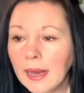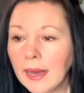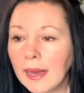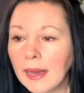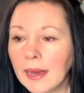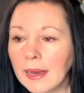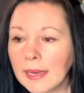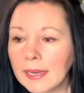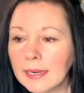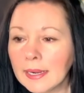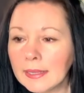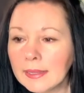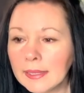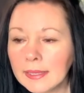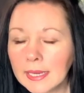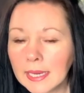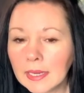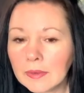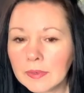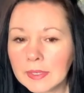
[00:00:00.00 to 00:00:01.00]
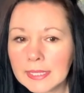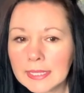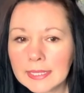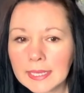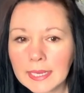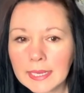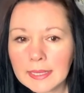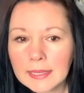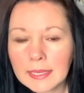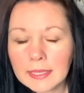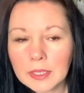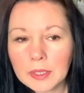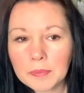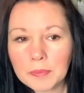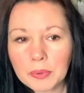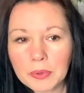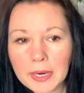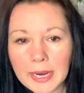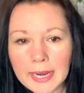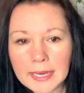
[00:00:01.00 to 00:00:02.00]
Uh, and I think every day that you
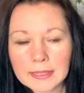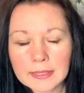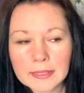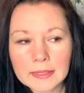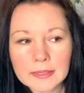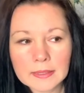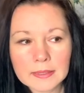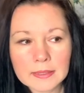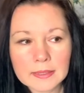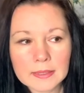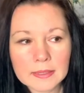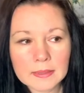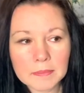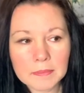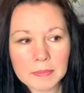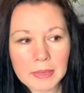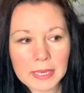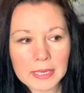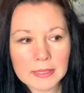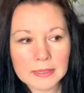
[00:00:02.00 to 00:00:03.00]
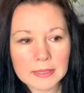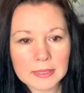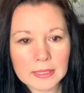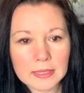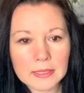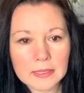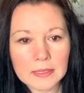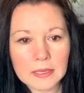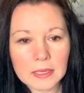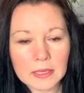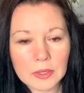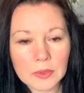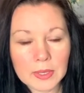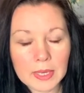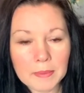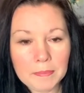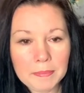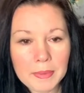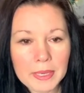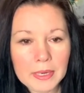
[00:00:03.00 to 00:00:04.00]
practice painting, you
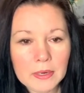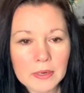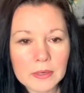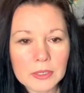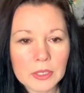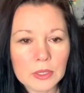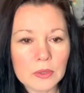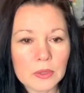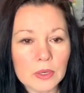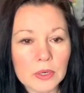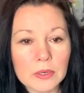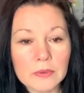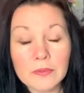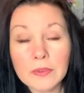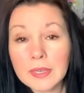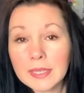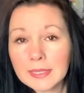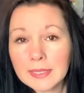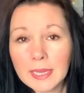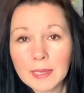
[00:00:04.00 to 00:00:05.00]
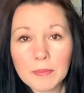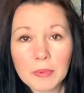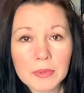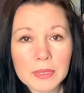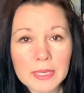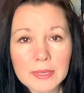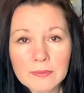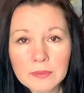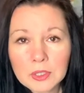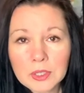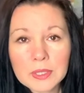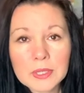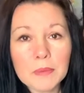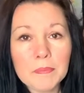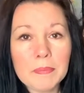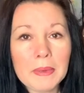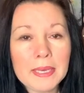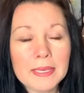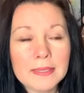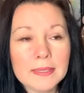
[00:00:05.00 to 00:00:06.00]
get better, you learn. For example, even just the
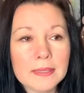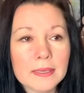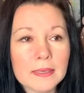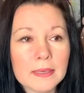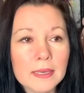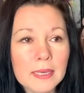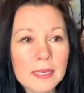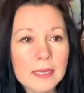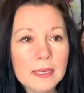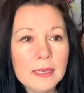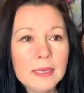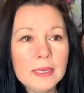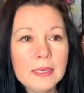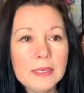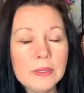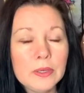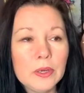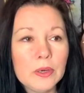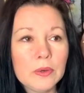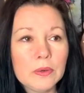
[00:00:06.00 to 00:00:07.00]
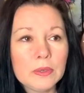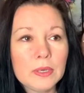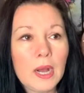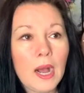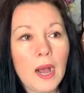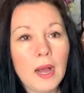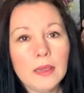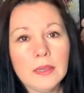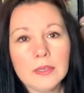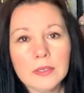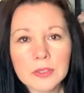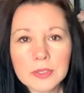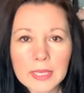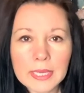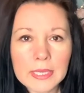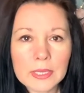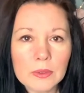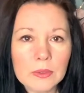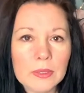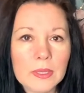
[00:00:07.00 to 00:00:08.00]
basic you know, colors
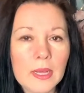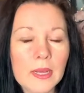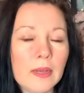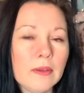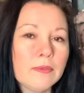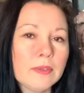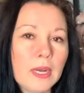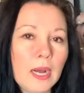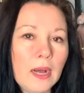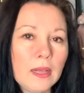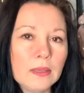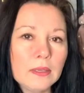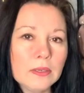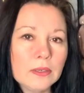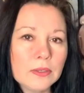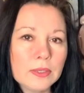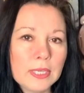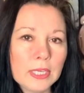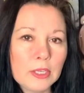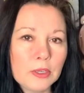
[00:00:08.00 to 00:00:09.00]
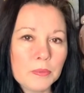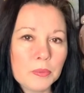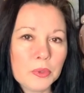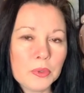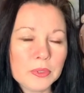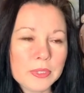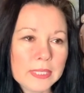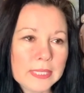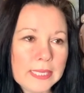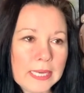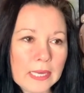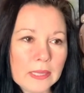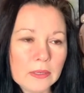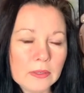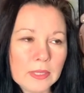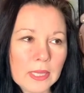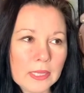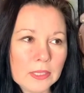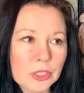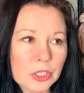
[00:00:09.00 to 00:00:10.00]
that you love, colors that you pull together
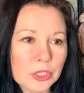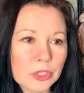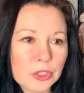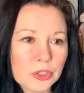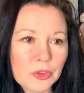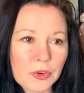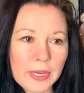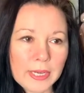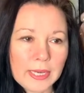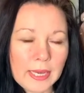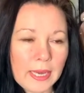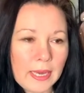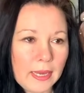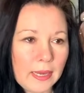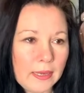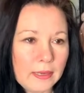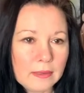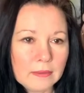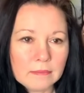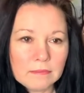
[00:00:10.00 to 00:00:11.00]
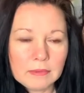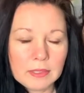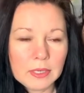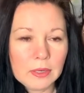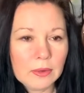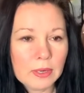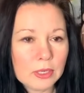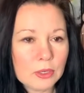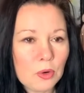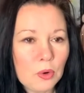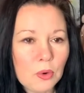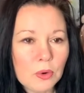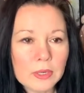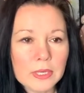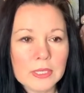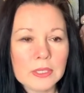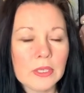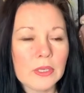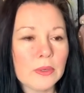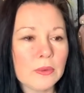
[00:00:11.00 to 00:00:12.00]
that just strike a, you know, a chord
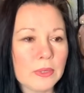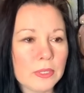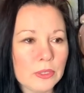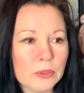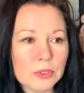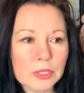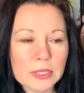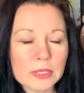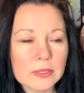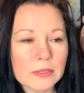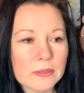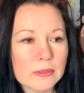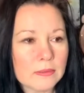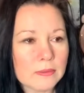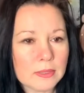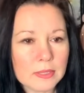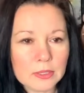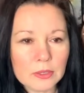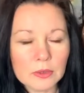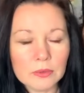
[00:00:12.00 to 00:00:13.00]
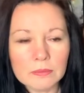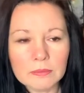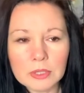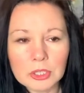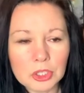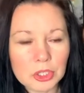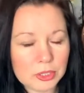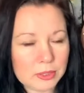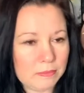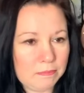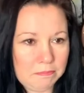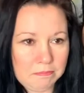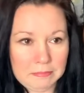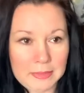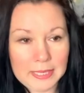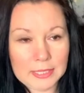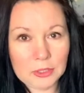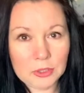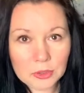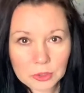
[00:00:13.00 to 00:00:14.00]
in you and you just, you, it just
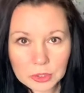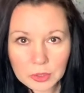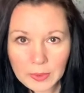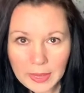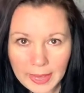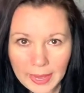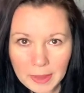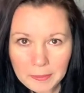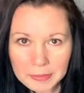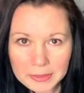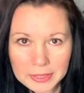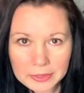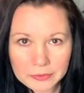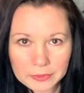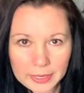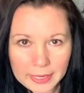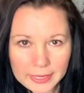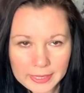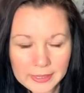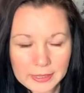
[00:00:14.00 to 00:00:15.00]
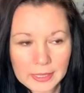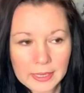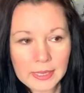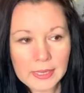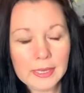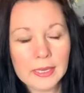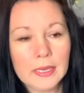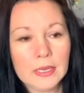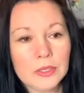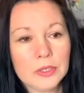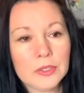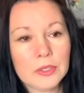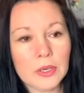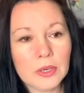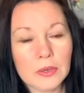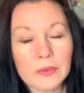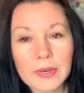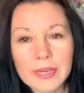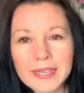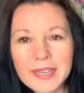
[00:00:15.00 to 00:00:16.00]
makes you so happy, right?
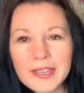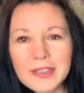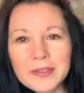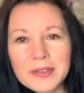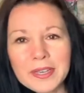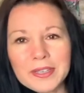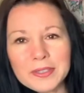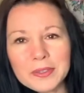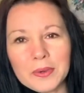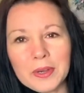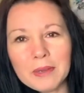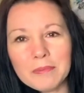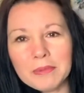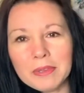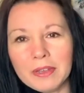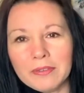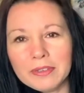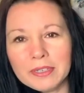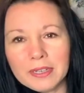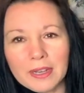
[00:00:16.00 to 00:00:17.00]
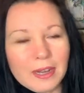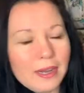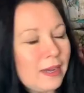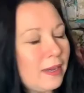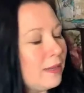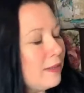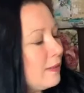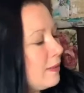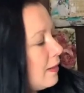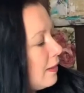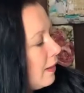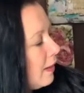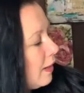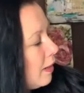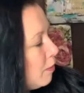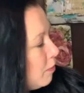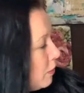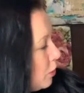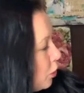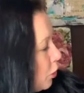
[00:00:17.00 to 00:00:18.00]
So right now you guys know I'm loving on
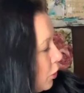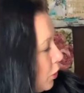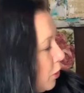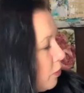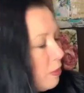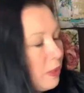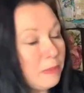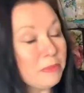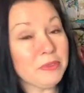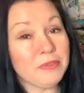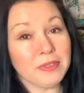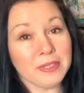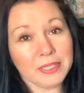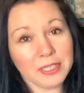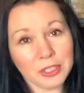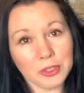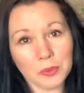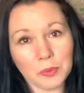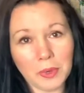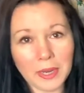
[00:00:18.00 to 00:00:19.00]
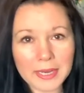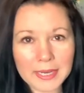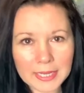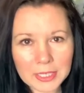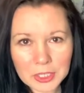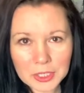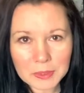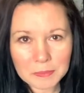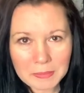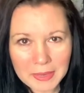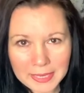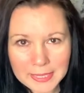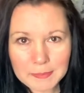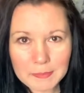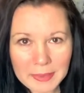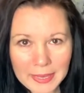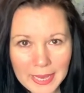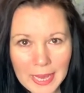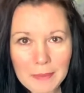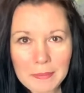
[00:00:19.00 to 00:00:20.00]
um, Sugar Plum and Vintage White. It just makes
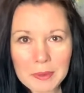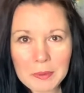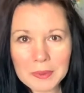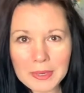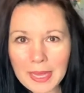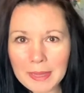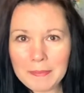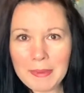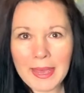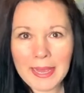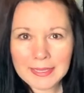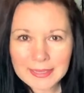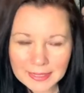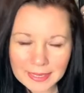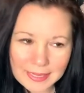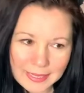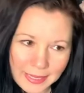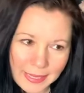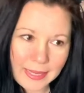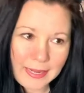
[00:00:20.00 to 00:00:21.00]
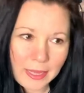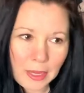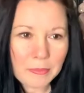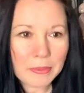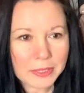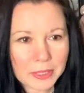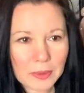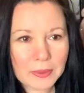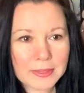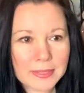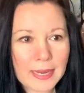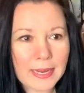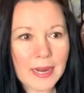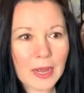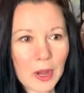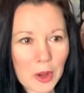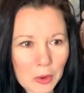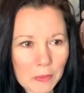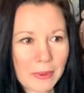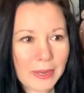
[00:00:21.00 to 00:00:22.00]
me happy when I paint it. I can't help but go inside,
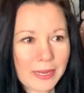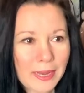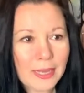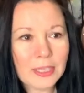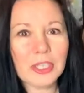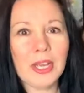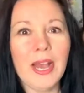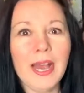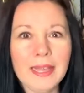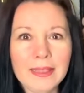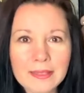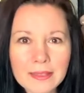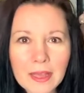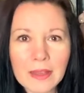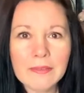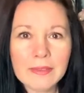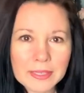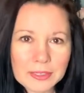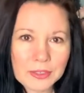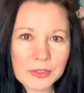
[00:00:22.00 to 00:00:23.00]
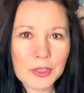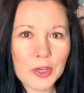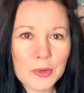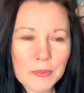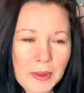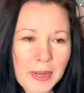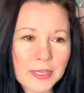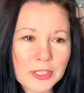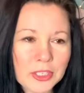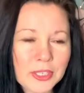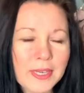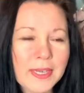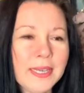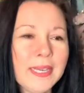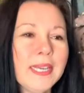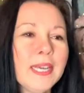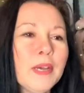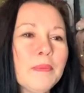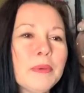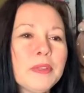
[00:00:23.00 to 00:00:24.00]
oh my gosh, I love this so much.
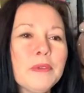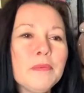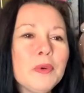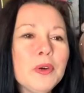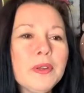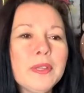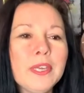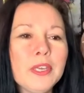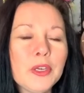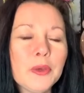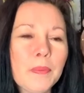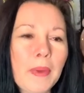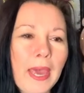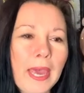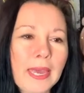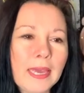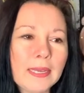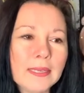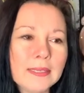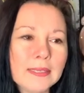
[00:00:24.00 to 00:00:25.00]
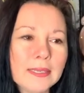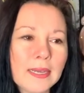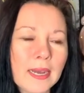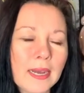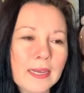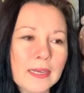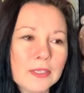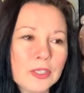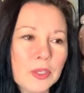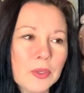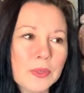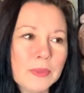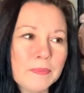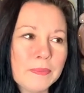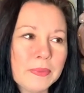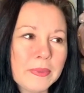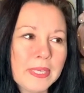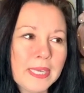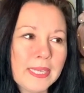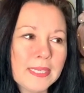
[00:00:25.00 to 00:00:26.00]
But the more that you paint, you
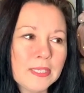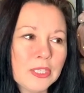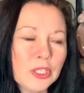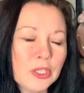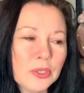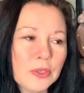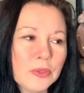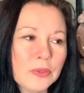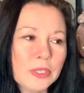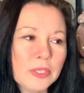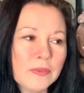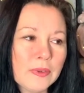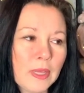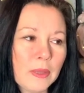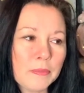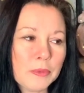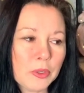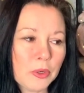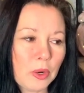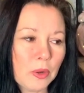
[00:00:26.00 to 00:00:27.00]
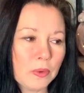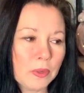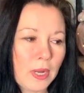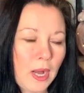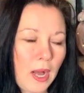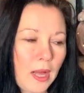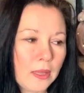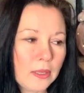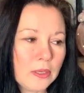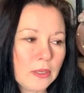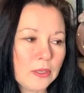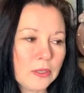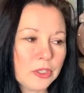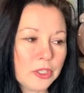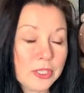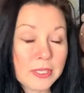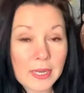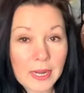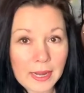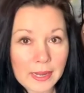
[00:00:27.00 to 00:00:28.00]
begin to develop your own color
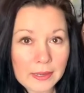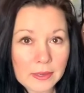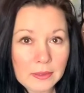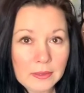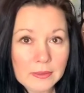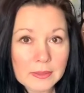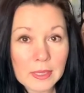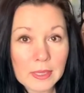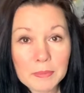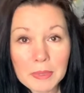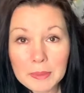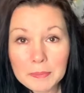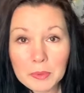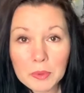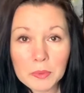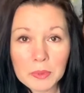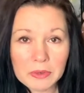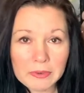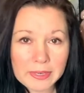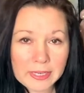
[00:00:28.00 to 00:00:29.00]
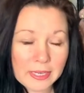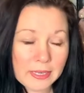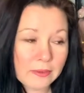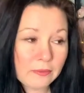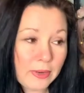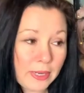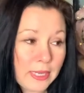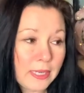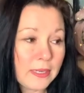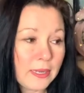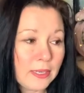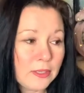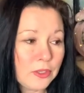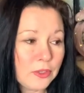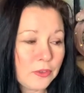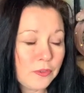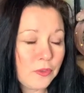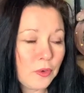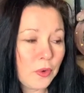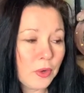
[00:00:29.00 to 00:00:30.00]
style people will rec recognize
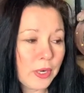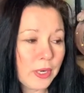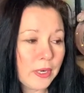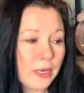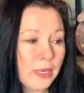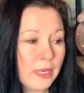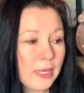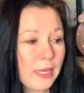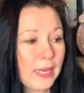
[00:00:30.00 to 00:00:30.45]
you for.